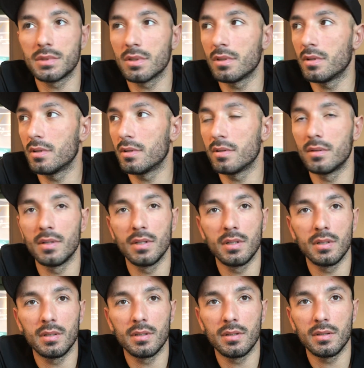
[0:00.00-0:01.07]
So
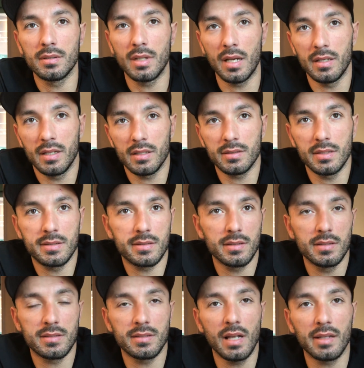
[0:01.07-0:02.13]
10 years,
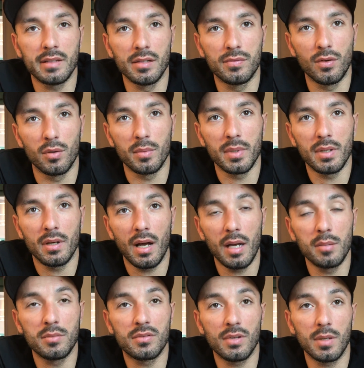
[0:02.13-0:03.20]
it's nothing for me.
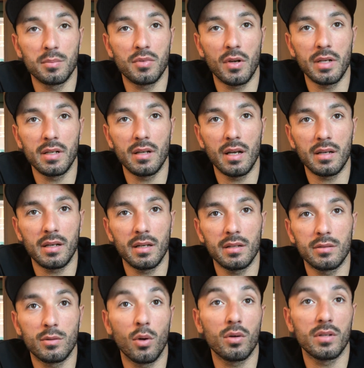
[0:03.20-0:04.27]
I'm training like
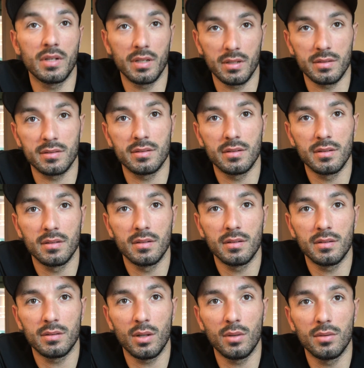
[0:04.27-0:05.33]
12 years.
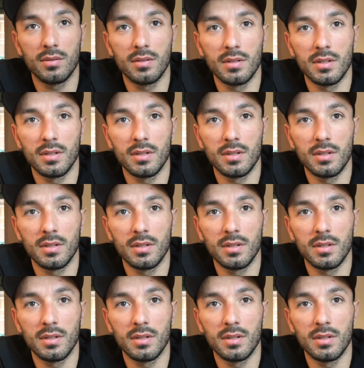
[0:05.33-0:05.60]
No,